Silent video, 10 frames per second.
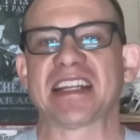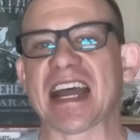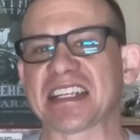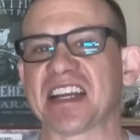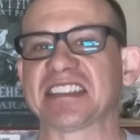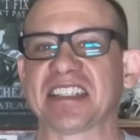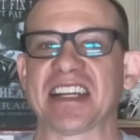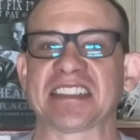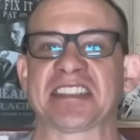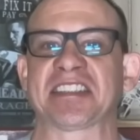that doesn't
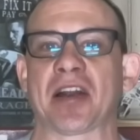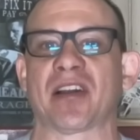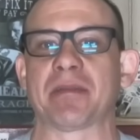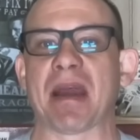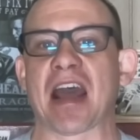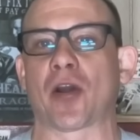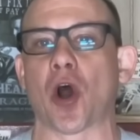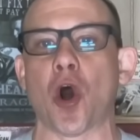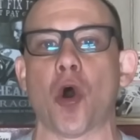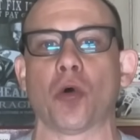necessarily matter
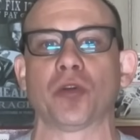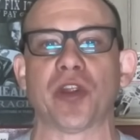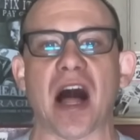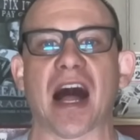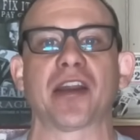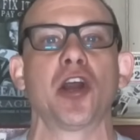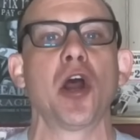a whole lot.